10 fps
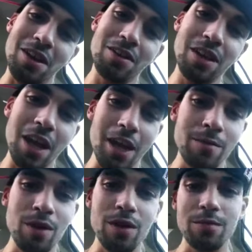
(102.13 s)
I done
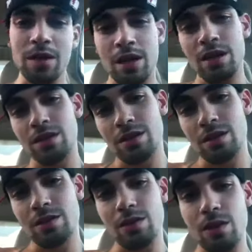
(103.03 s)
came up, man.
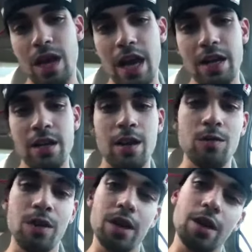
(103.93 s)
So goddamn, I want